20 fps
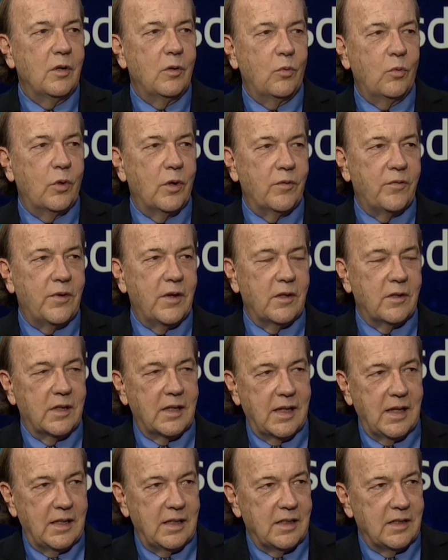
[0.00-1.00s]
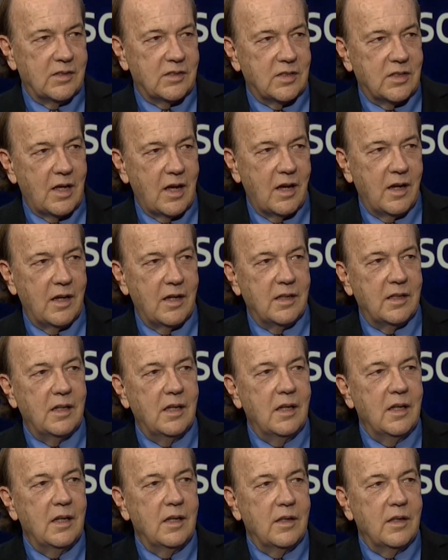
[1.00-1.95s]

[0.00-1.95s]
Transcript: warfare to get inside